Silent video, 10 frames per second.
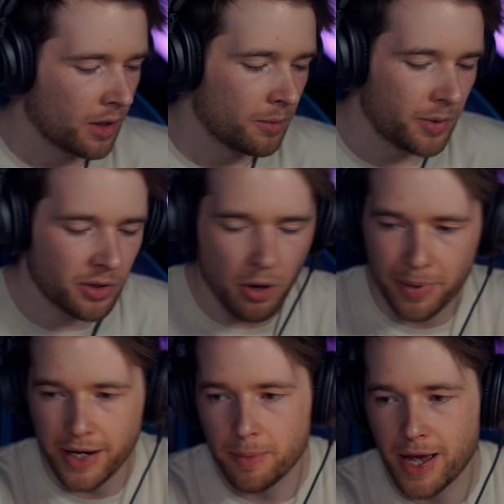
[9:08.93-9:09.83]
We still got
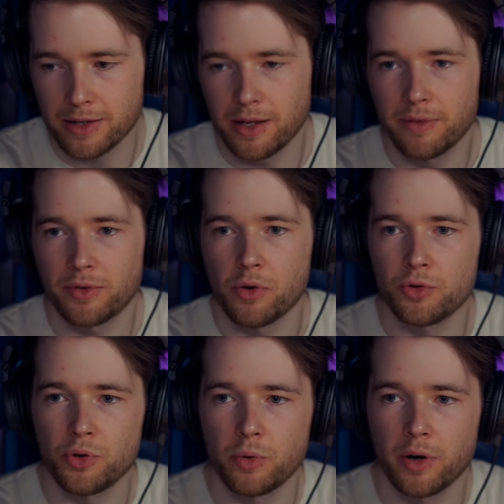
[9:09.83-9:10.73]
plenty of packs left.
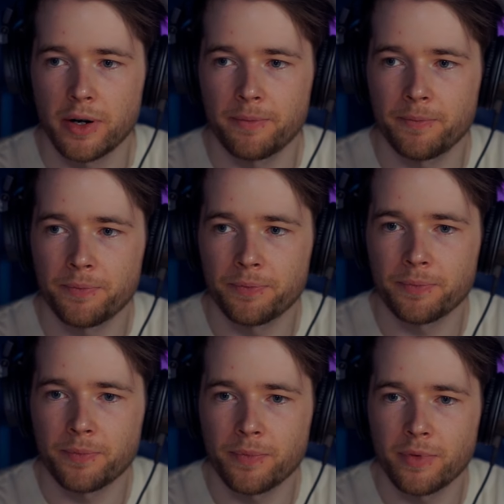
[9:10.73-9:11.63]
Don't you worry.
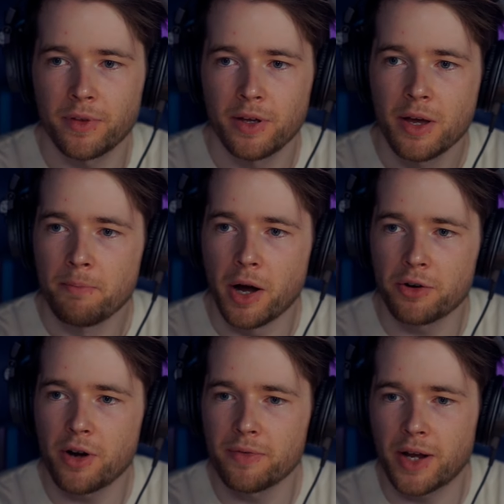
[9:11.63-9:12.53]

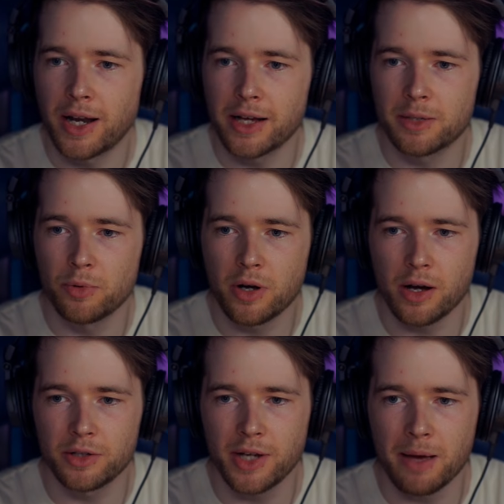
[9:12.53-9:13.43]
Minecraft collectible
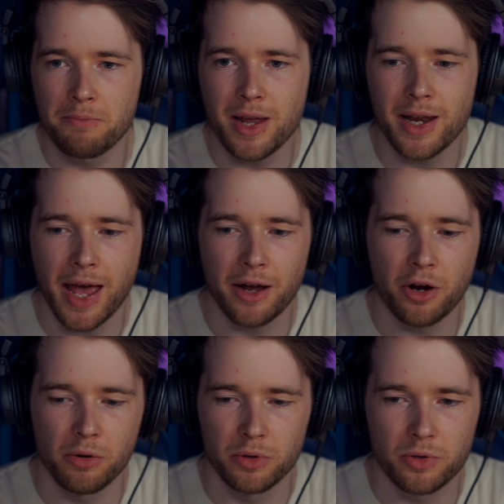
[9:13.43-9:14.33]
cards. Yeah, me and
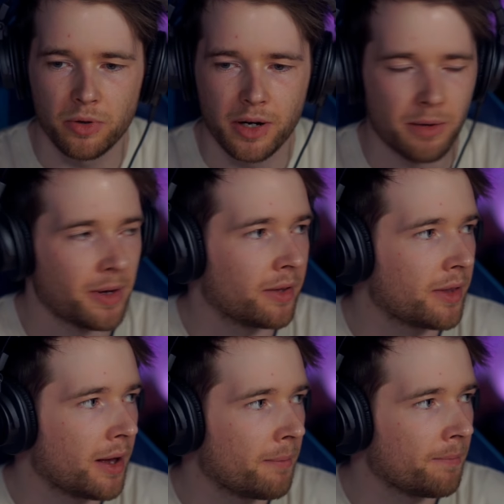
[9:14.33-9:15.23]
Echo were talking about
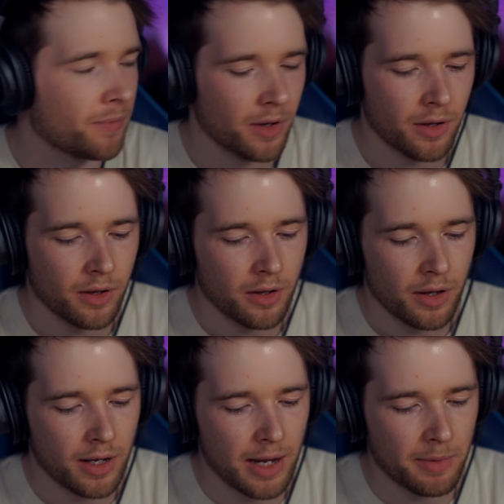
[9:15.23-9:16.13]
them.
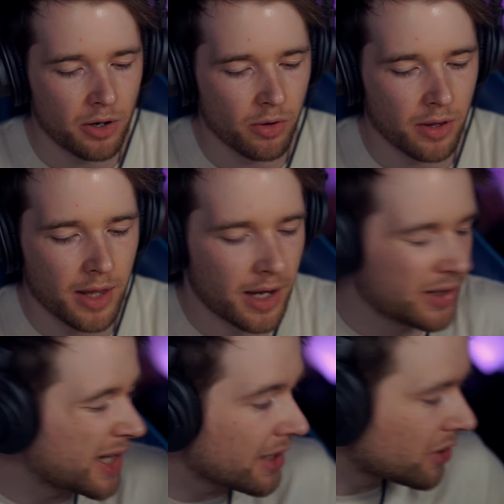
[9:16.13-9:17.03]
He let me know that they
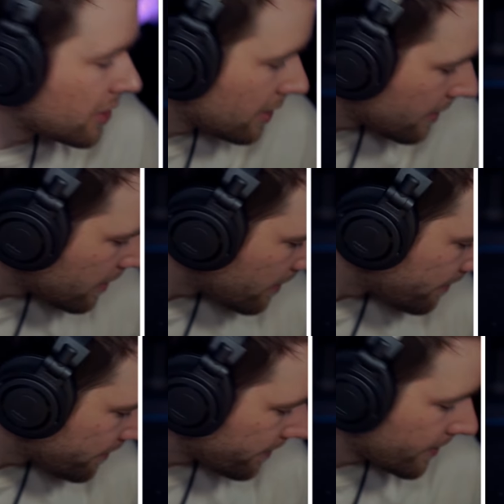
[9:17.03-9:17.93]
exist.
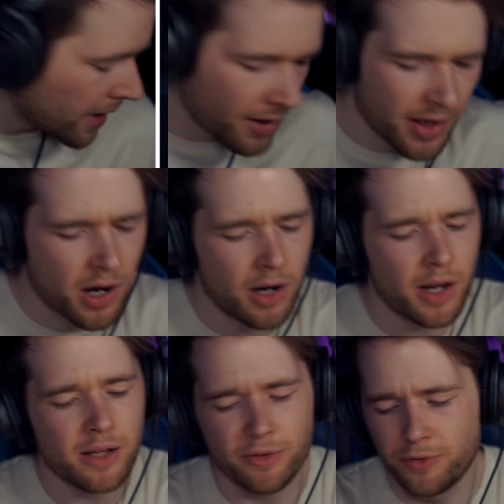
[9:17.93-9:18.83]
They're kind of
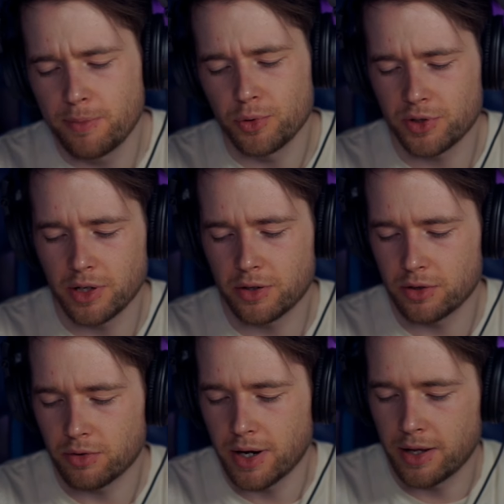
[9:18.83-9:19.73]
like the football
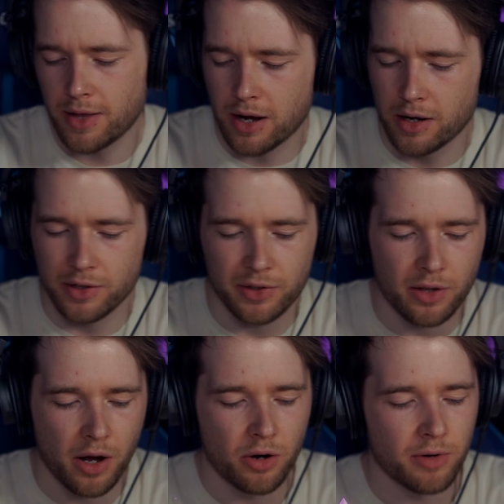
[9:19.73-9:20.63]
stickers, right? That kind of
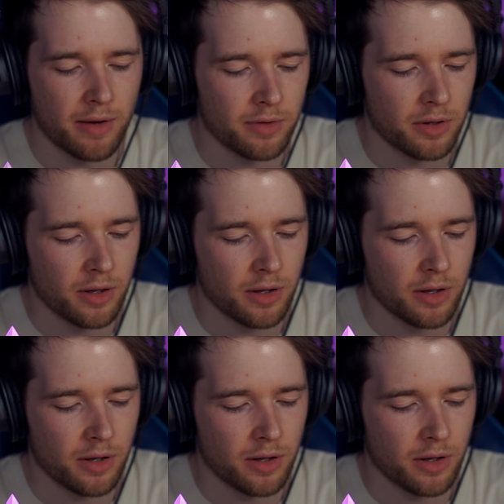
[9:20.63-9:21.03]
style rather than